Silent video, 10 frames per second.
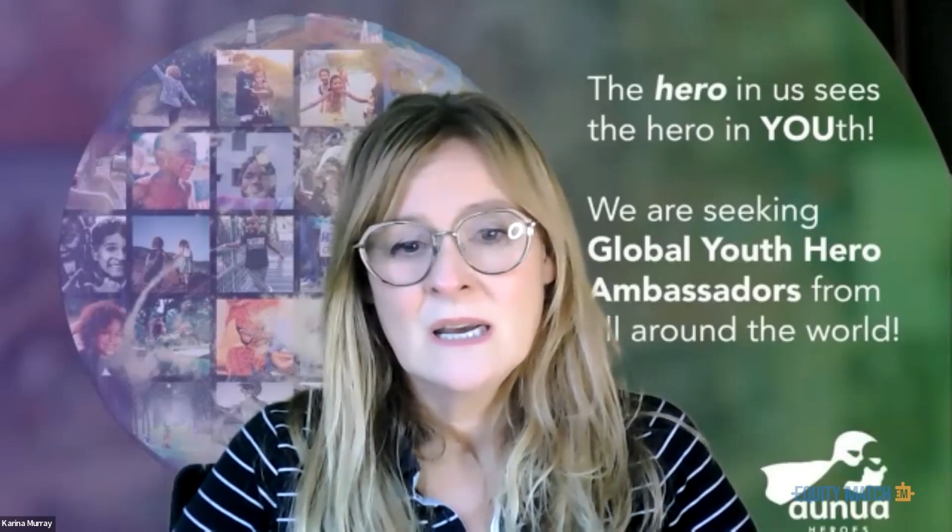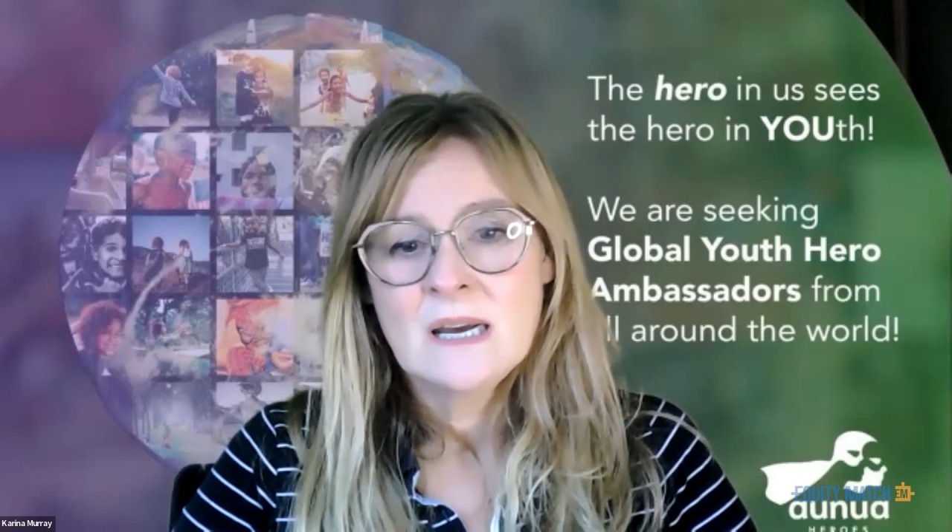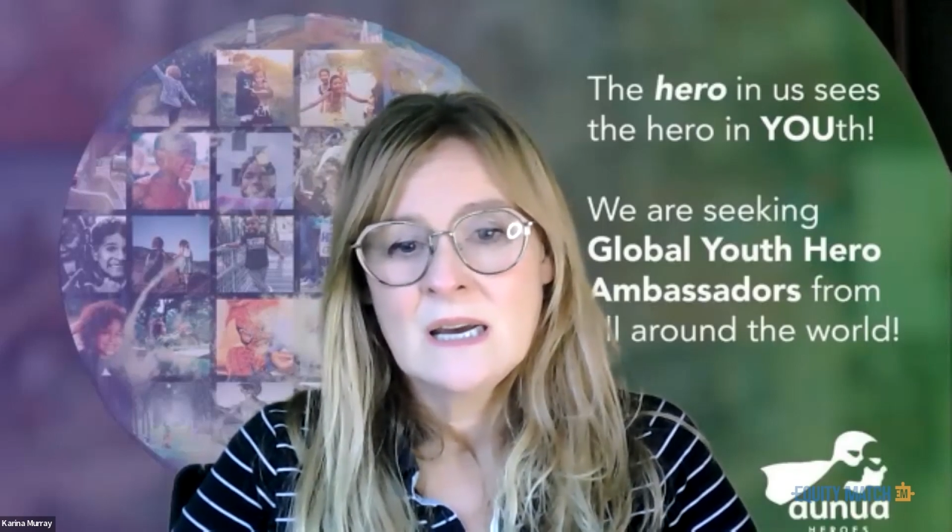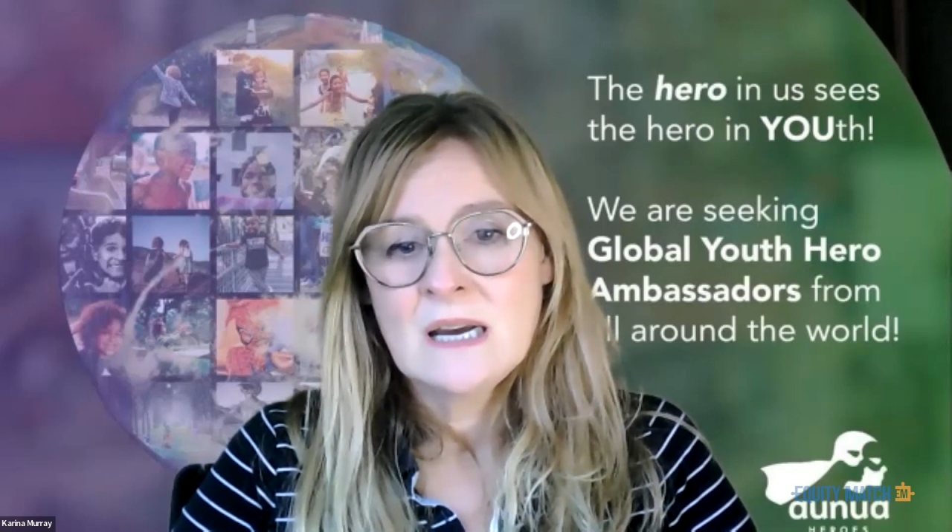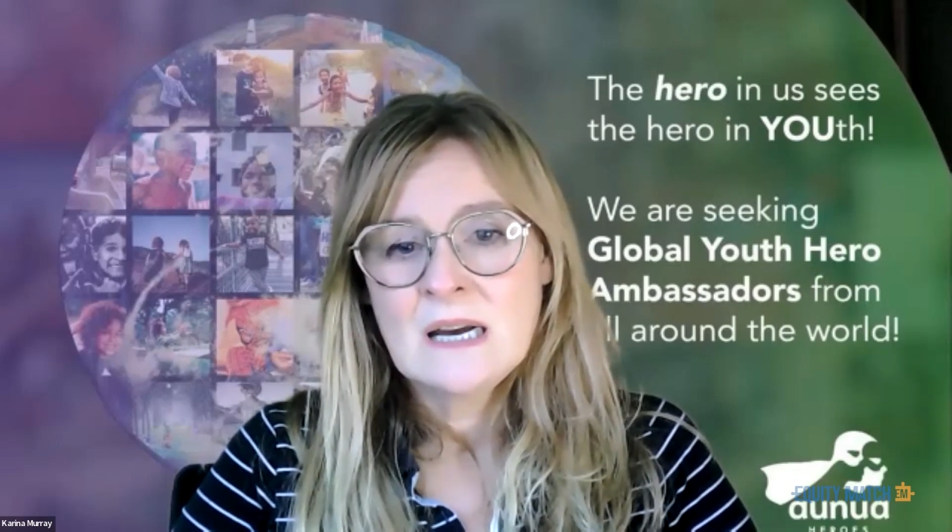
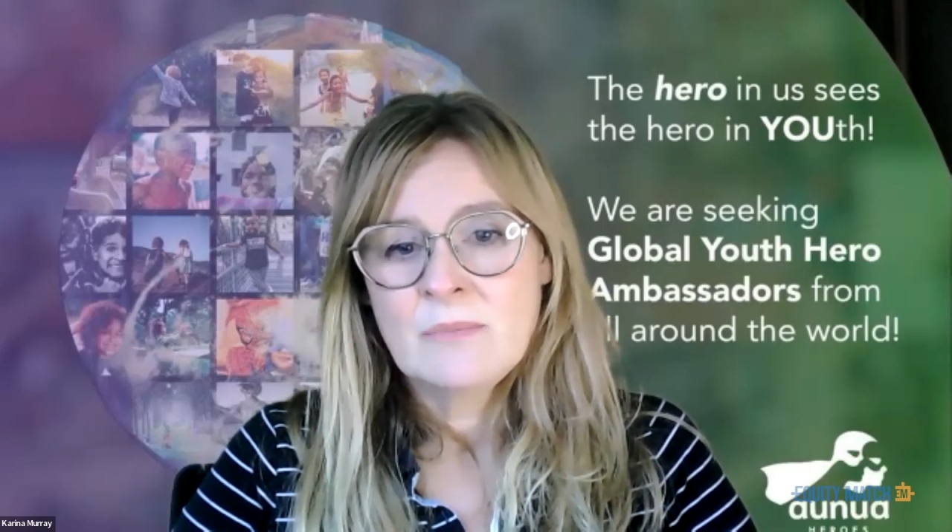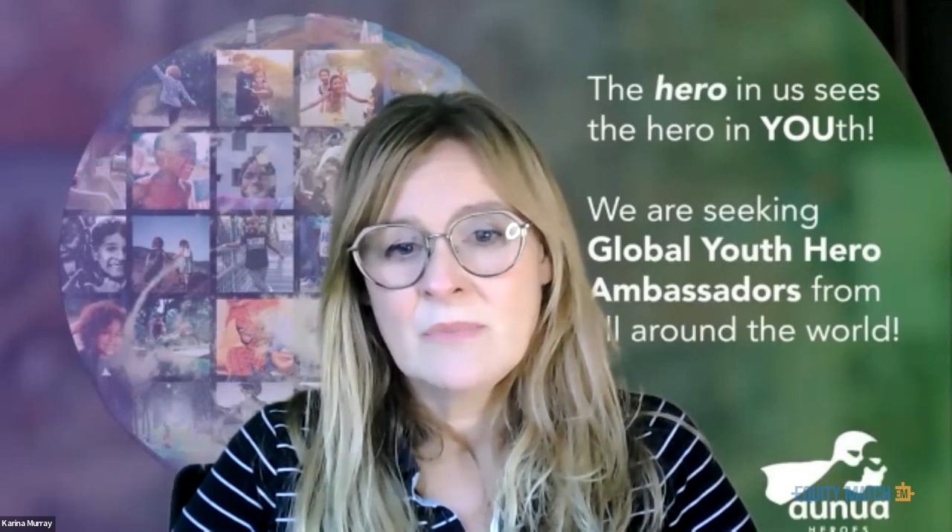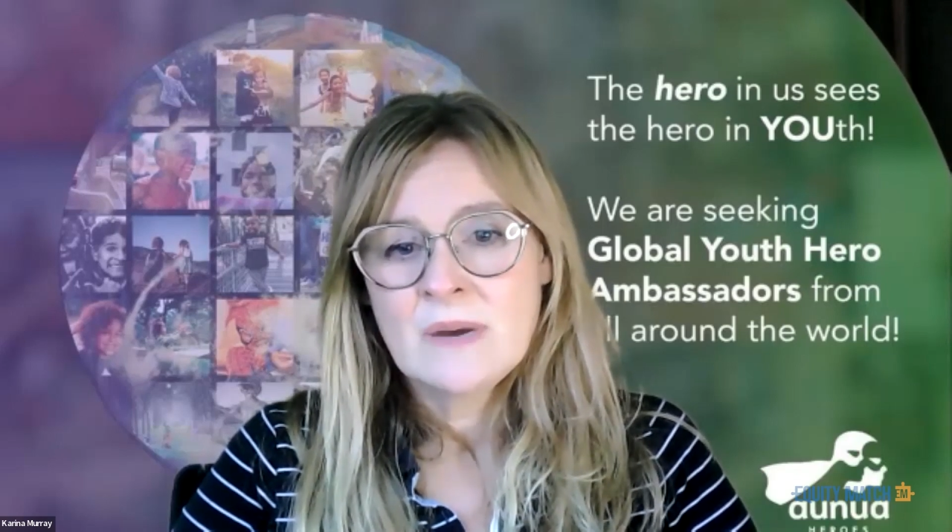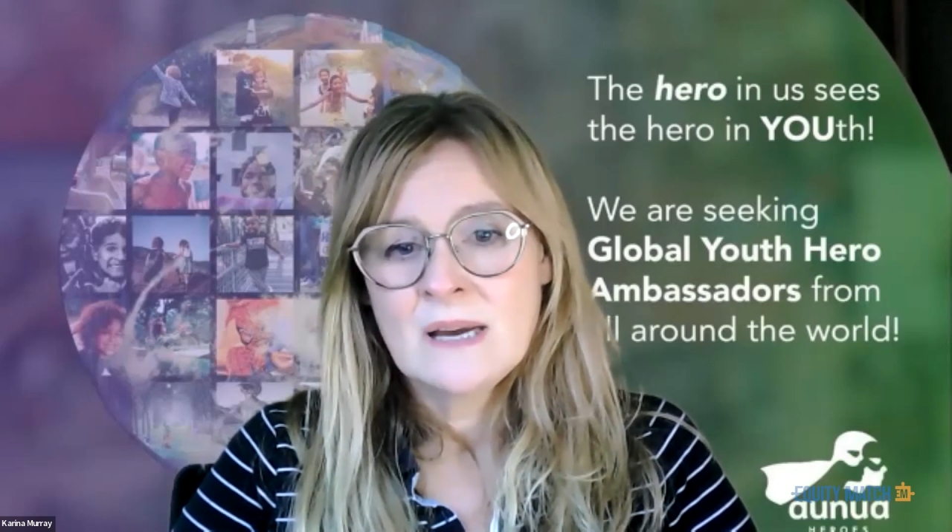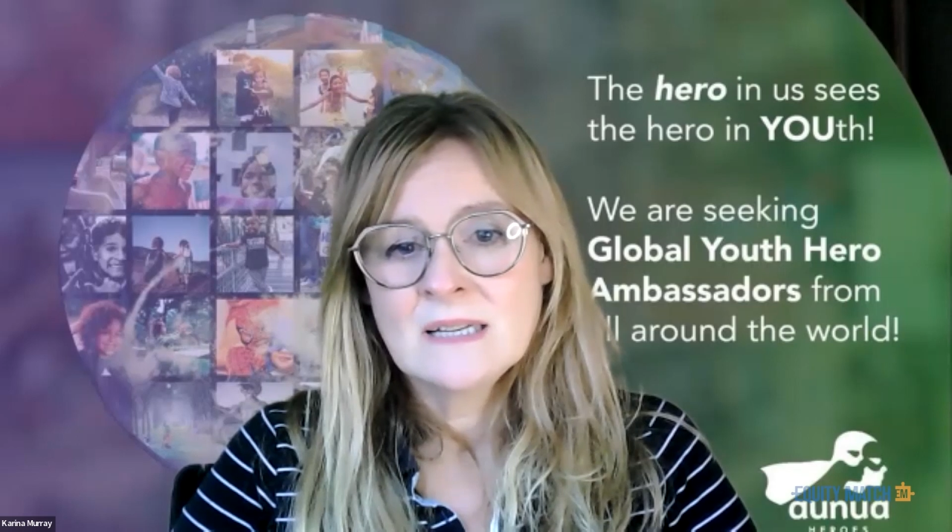
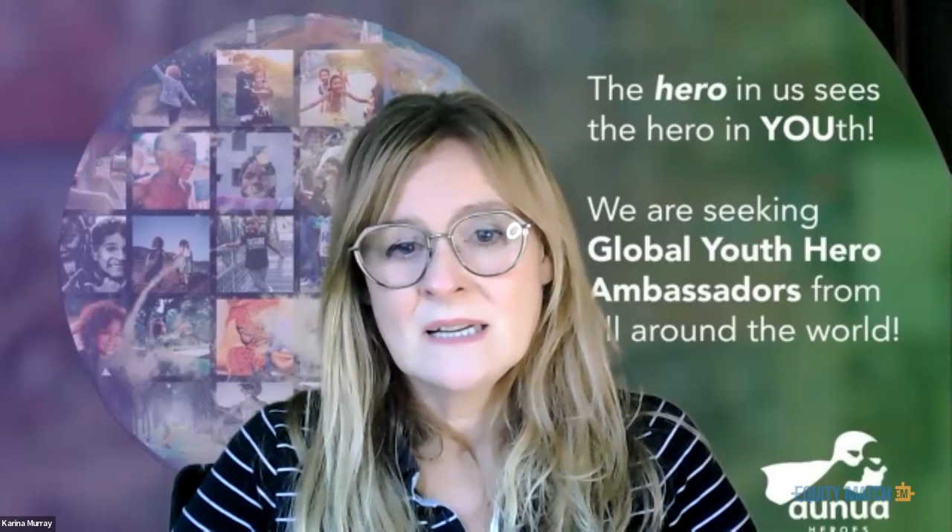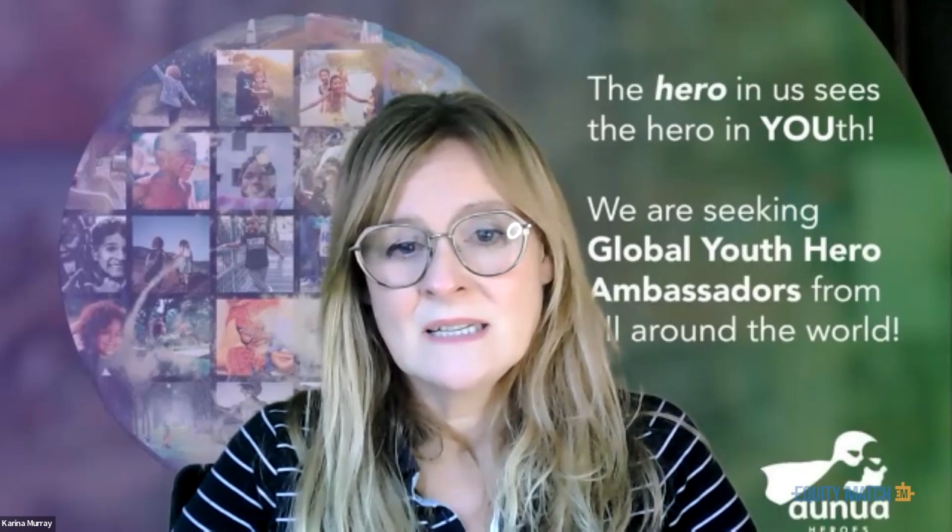and